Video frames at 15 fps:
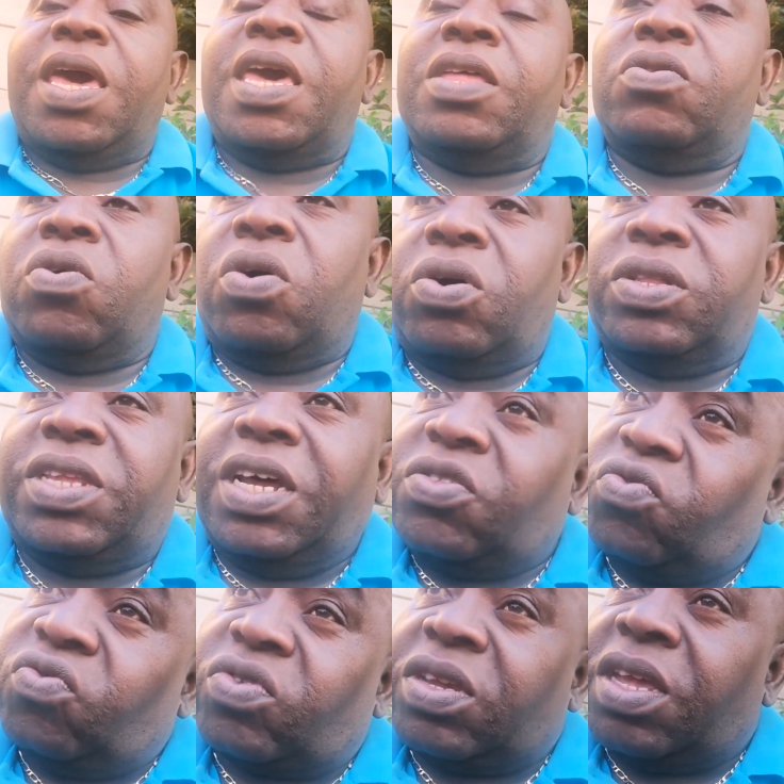in order
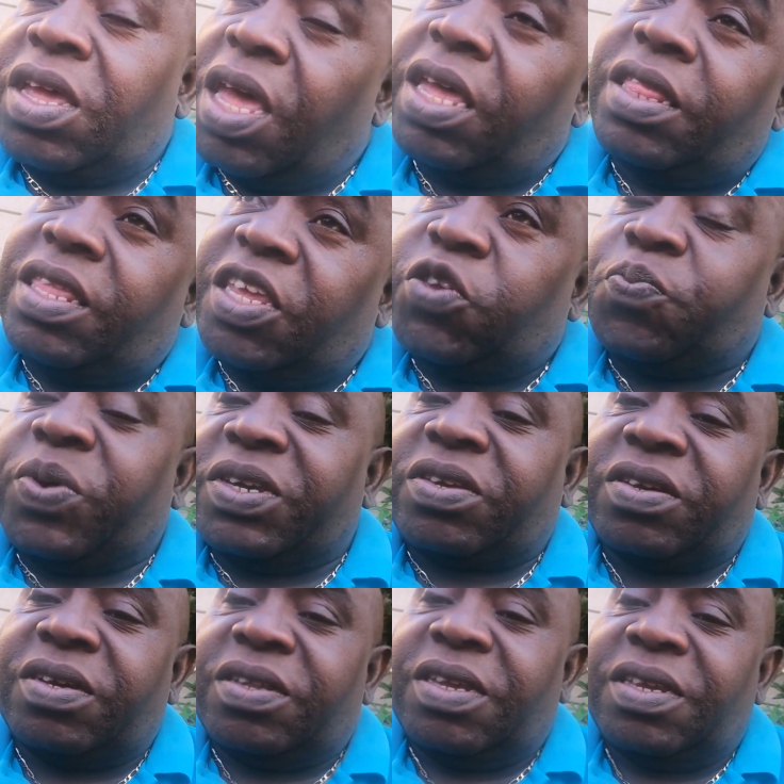to say, hey, this
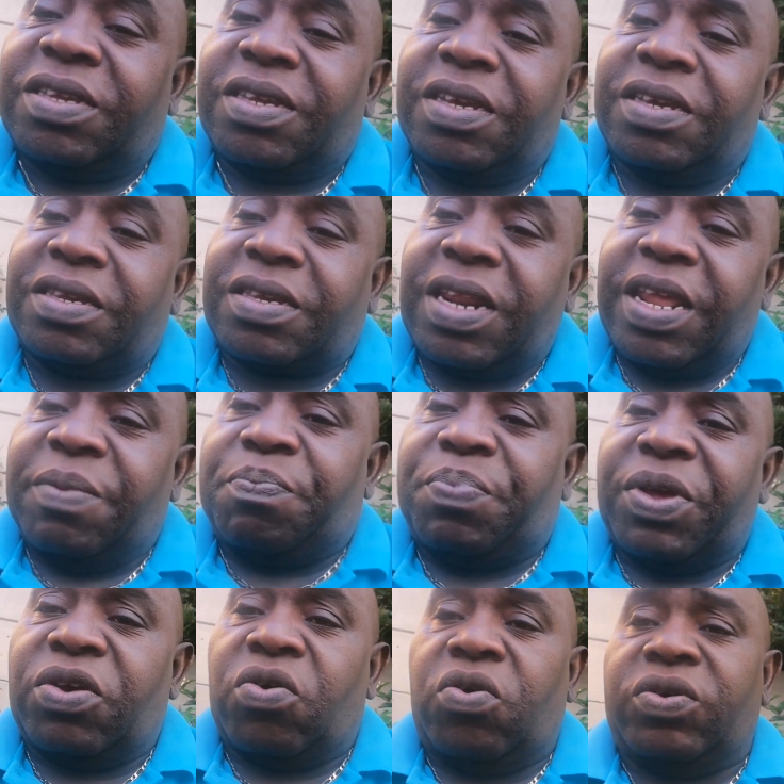person, is he
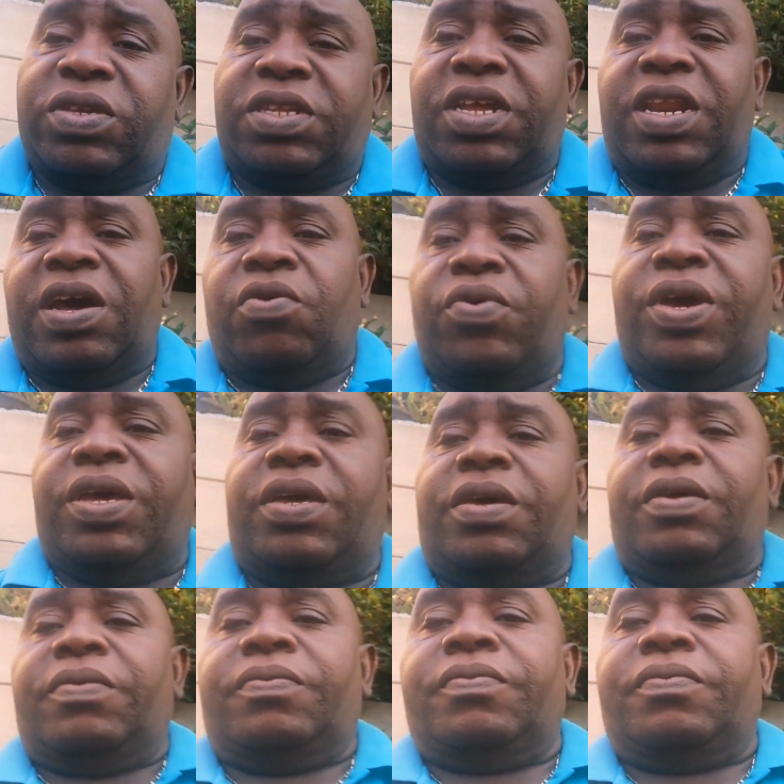sleeping or still awake?